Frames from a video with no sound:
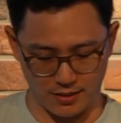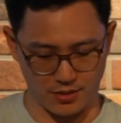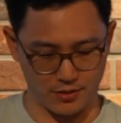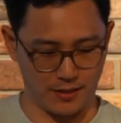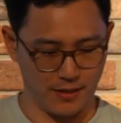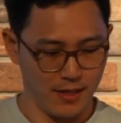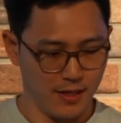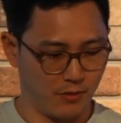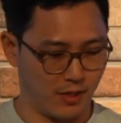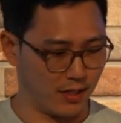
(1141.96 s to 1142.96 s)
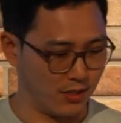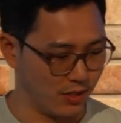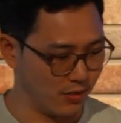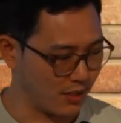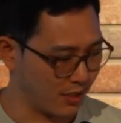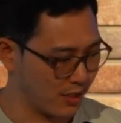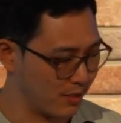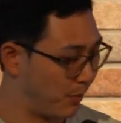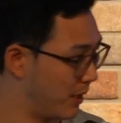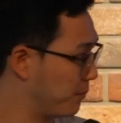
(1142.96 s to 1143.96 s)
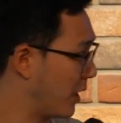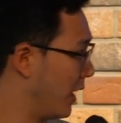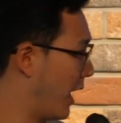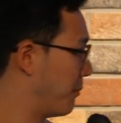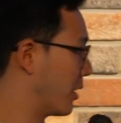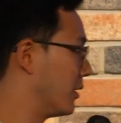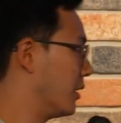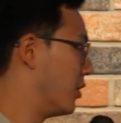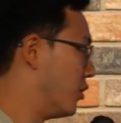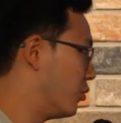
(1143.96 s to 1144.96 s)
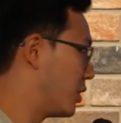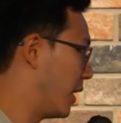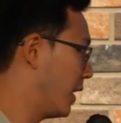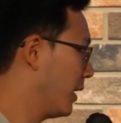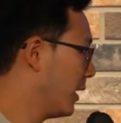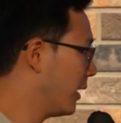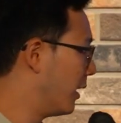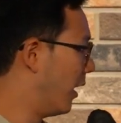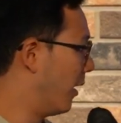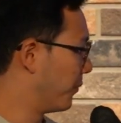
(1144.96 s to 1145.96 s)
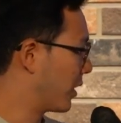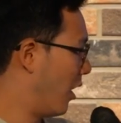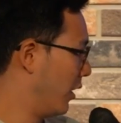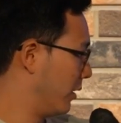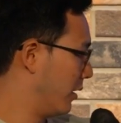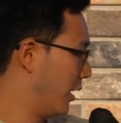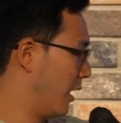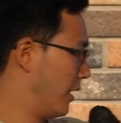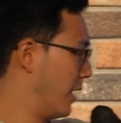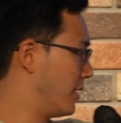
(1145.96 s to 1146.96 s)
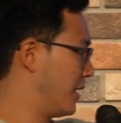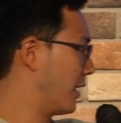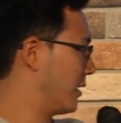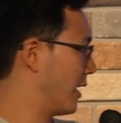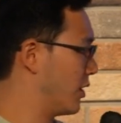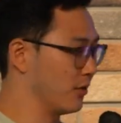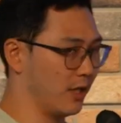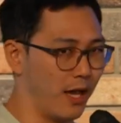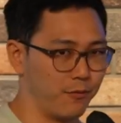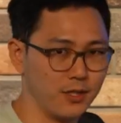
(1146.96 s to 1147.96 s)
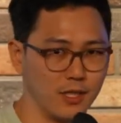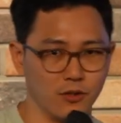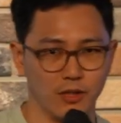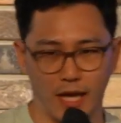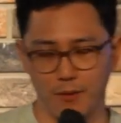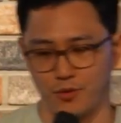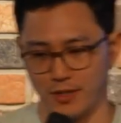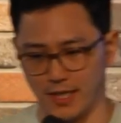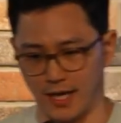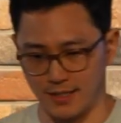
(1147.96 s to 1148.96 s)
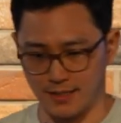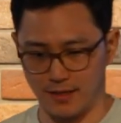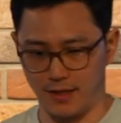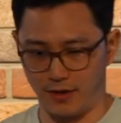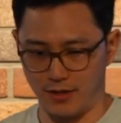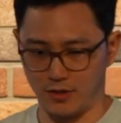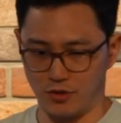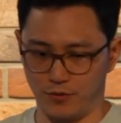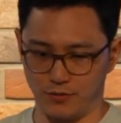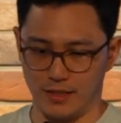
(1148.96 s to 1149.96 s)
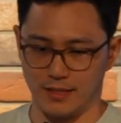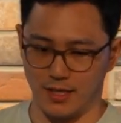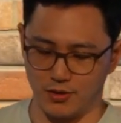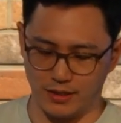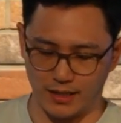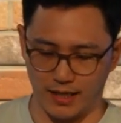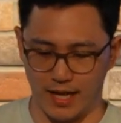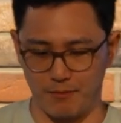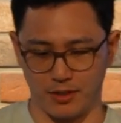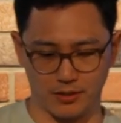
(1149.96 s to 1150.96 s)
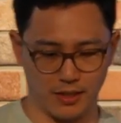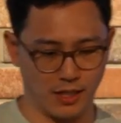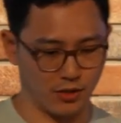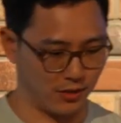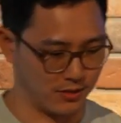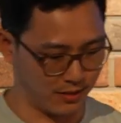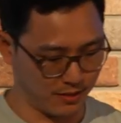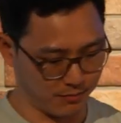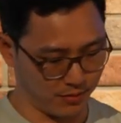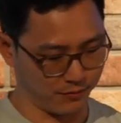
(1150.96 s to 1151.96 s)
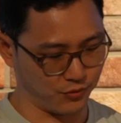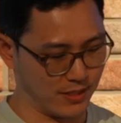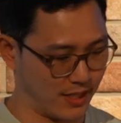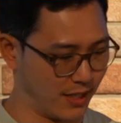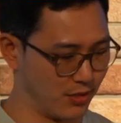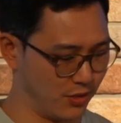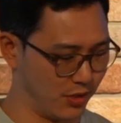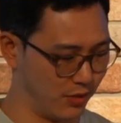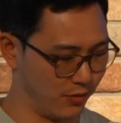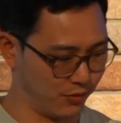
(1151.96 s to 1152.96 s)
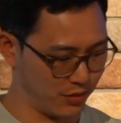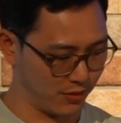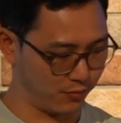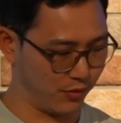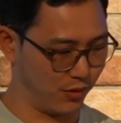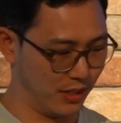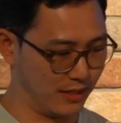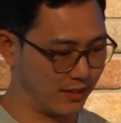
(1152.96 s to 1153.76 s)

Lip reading: essentially. What I can do is I can spin up dynamically a new chain, call it and stick essentially every single game transactions in there. And so you've essentially dynamically increased the number of transactions you can do for just for your